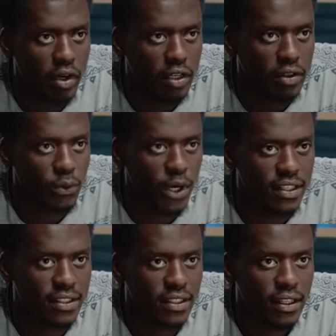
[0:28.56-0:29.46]
it sort of
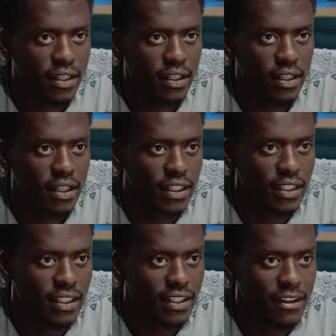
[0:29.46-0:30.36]
impacts our
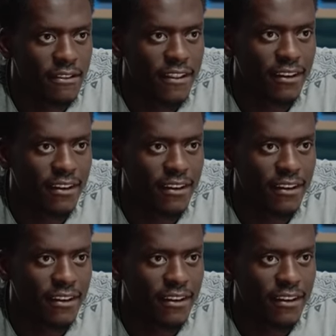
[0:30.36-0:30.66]
motivation. We're